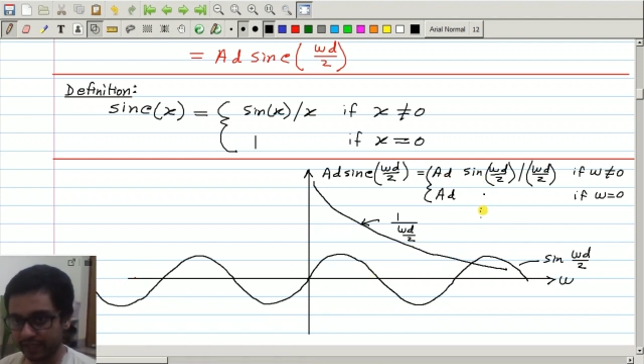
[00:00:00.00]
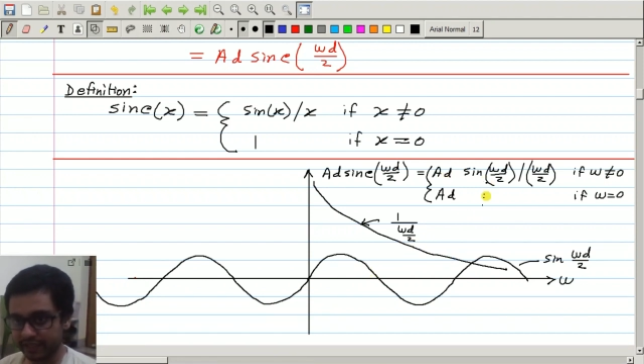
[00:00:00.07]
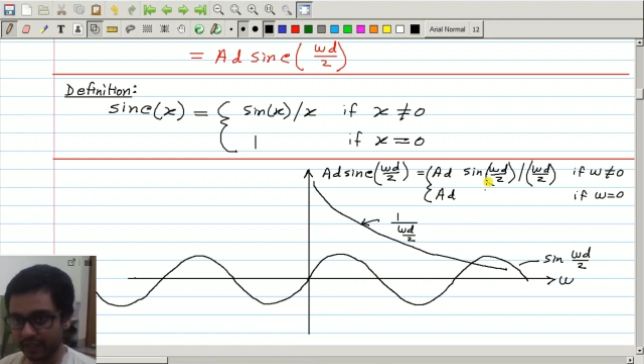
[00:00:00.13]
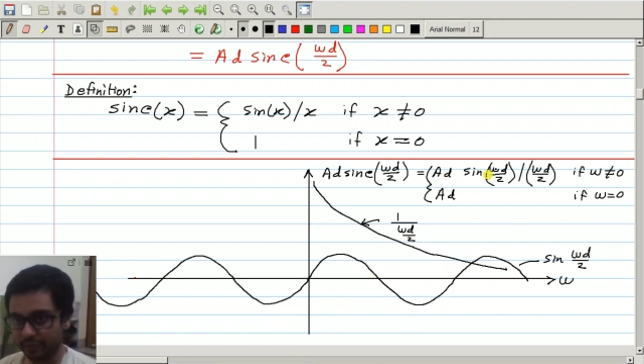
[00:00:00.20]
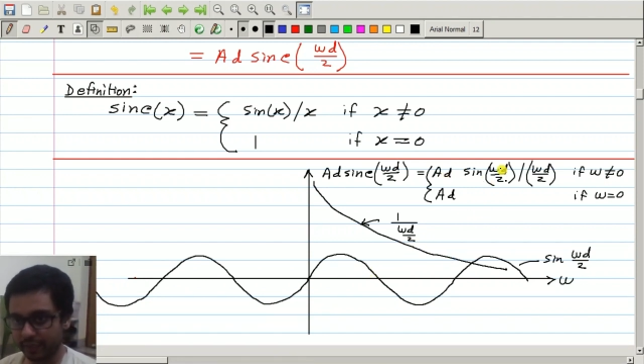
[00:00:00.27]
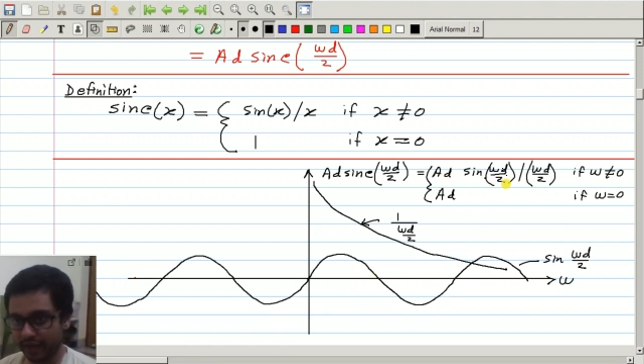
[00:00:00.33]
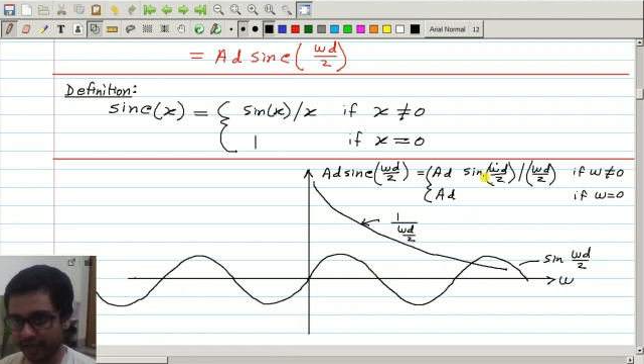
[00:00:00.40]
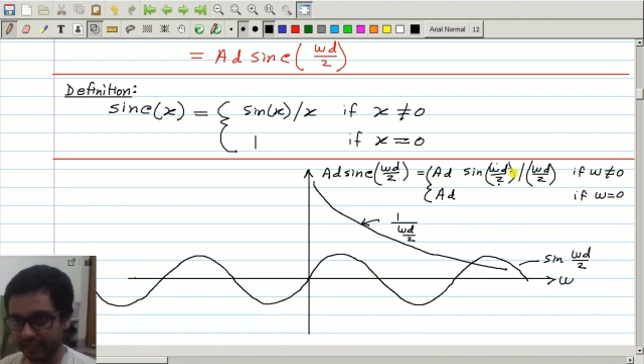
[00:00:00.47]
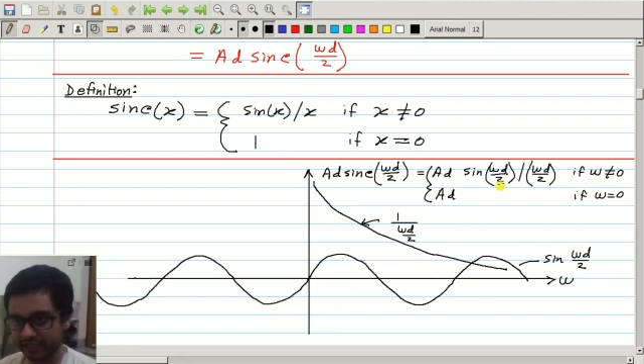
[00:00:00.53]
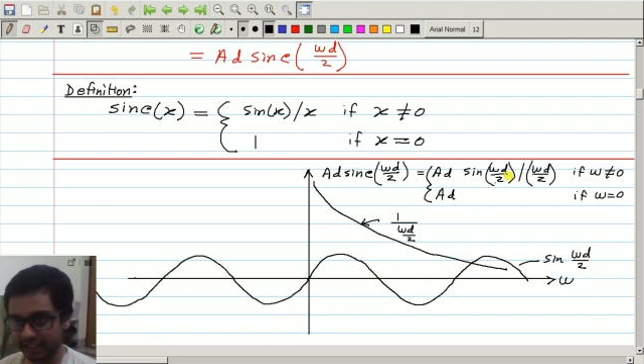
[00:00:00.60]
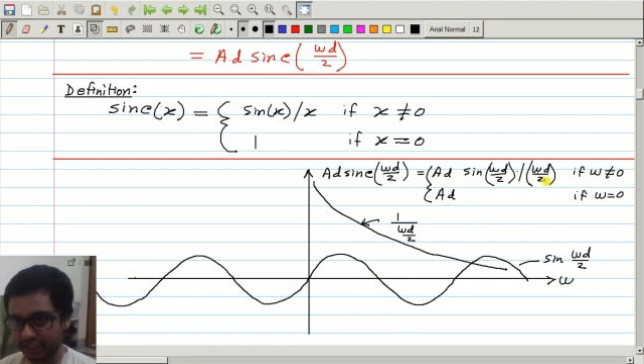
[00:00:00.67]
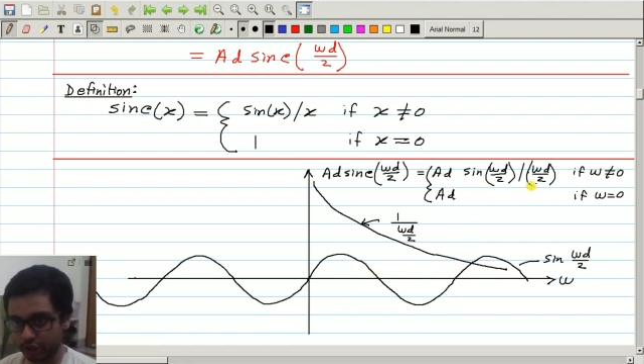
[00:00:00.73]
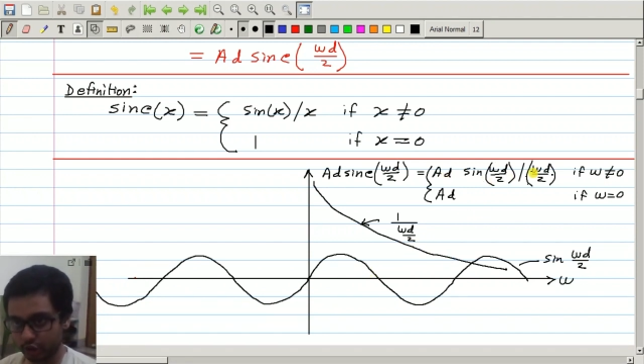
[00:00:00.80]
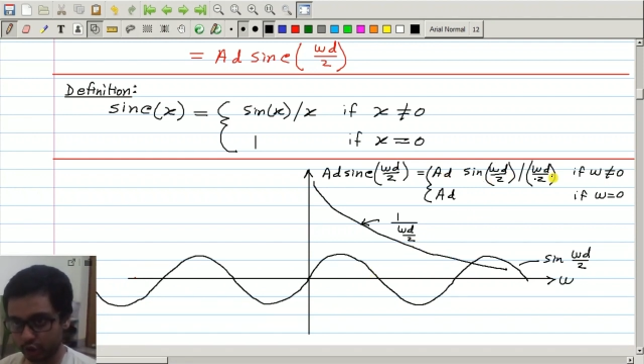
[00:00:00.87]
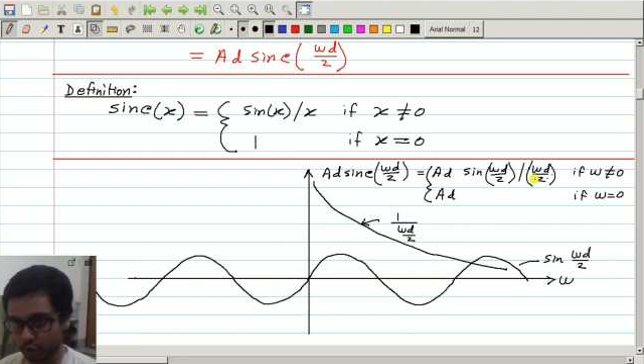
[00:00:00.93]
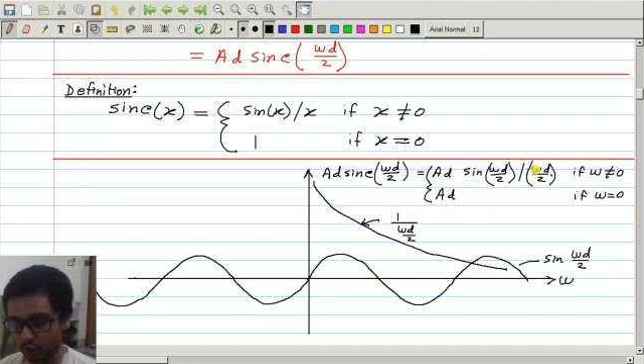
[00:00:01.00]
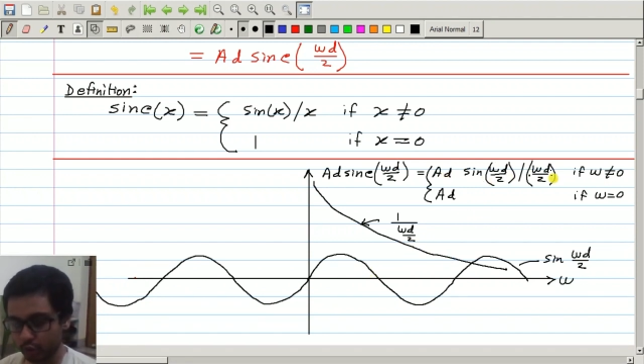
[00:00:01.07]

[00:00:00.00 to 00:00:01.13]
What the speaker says: and if you do